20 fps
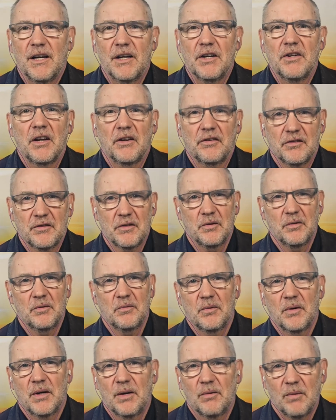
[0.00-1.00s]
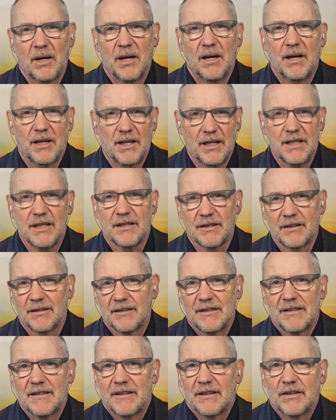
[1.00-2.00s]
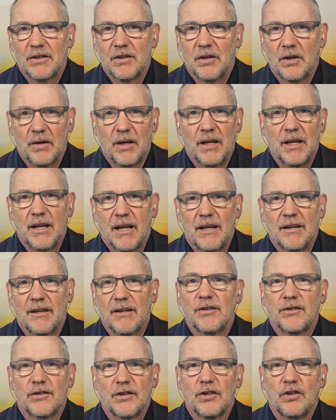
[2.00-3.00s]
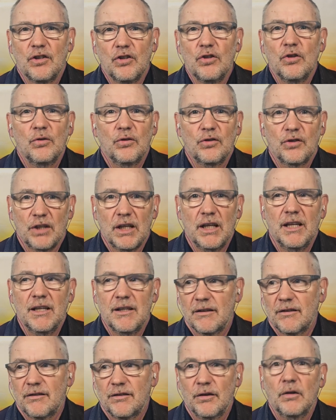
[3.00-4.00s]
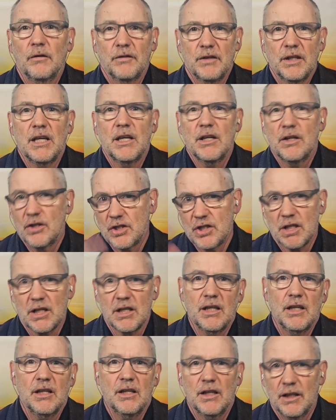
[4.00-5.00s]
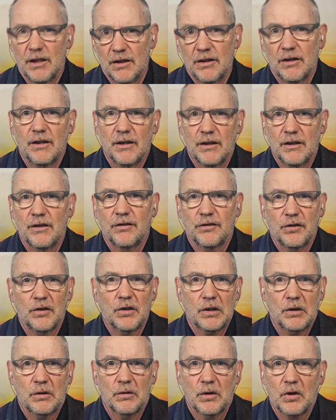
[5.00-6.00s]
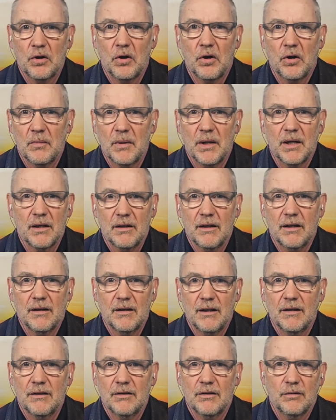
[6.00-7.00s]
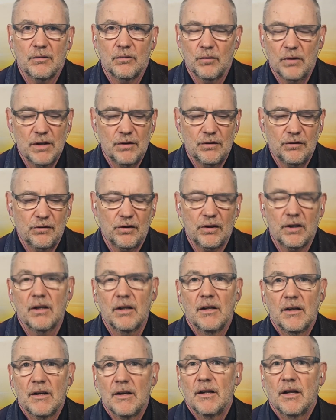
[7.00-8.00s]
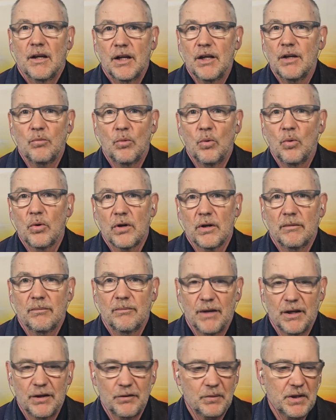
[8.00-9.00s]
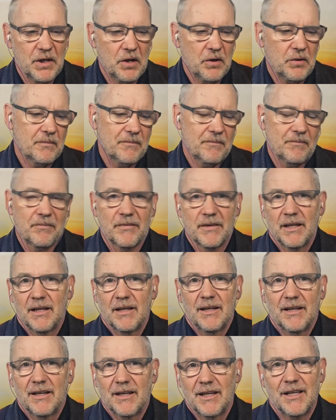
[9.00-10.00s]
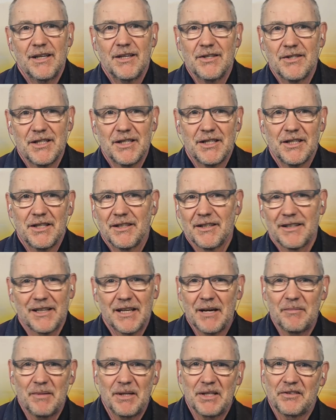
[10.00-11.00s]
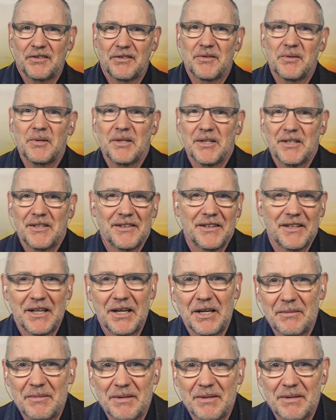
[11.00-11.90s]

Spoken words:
industrial heat, and that is to use the heat itself, the energy in a circular economy, and to reuse it to heat water. As we know, energy can't be destroyed; it can only be